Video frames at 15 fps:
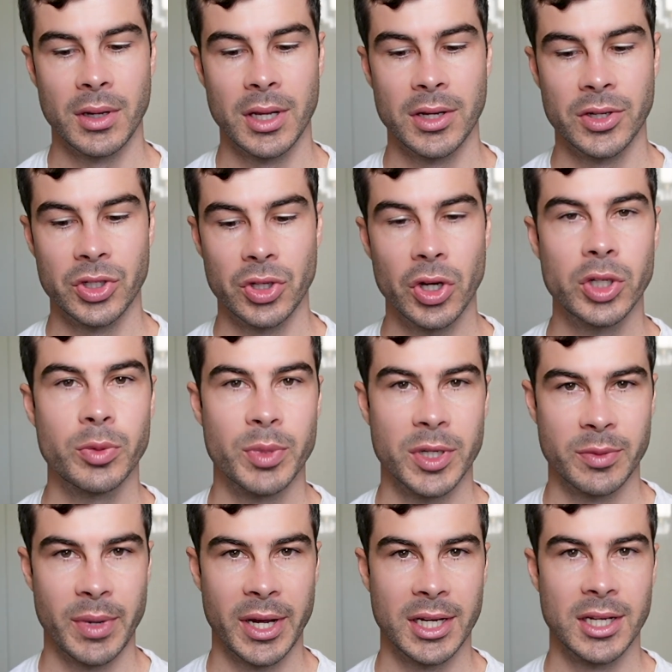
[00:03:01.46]
in a search
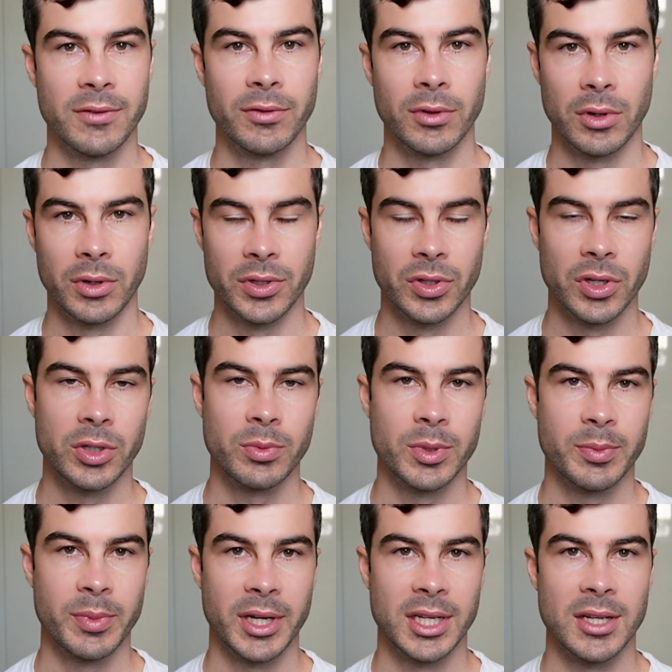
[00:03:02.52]
perspective, on a search
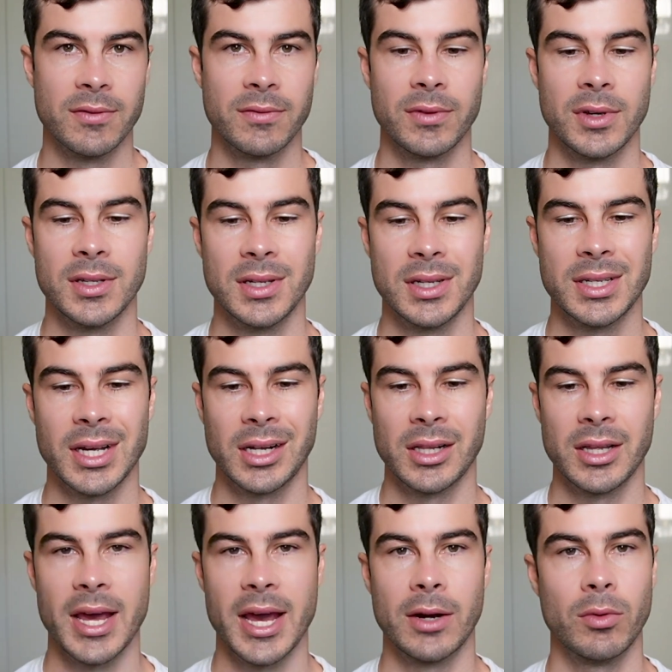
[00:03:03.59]
perspective, is exactly
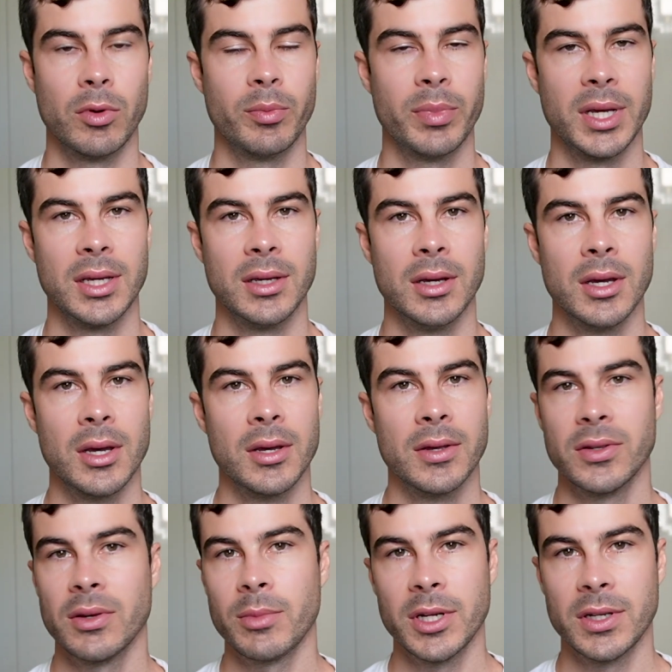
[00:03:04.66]
that. It would be
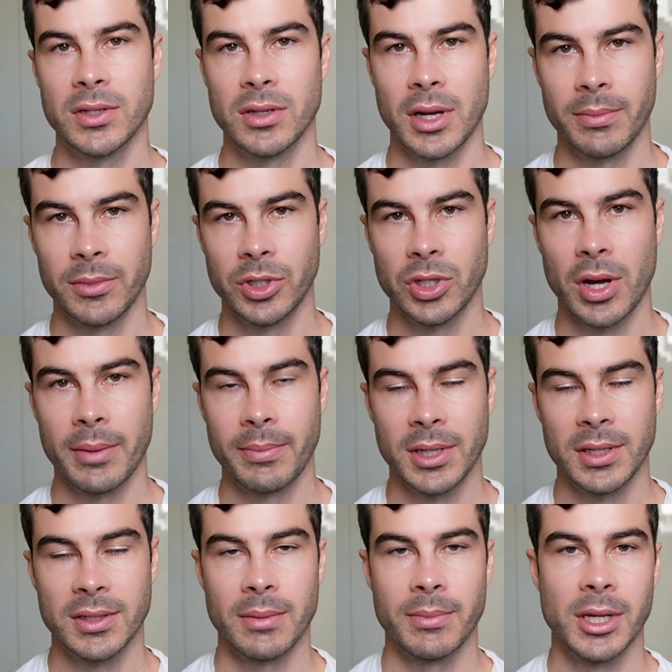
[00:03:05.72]
somebody
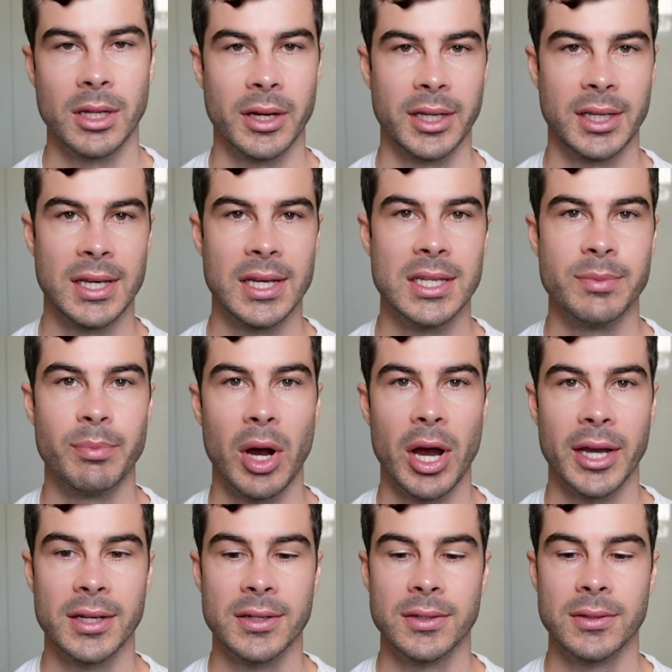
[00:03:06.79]
typing something like kids
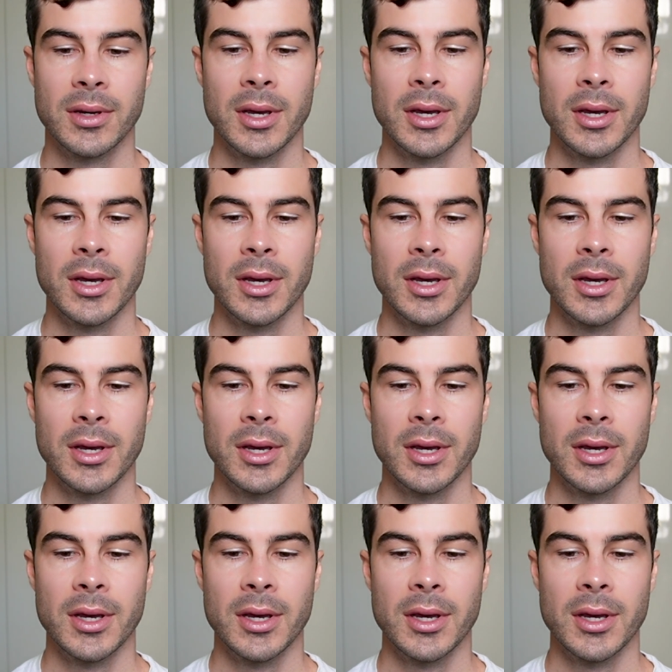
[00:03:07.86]
bikes.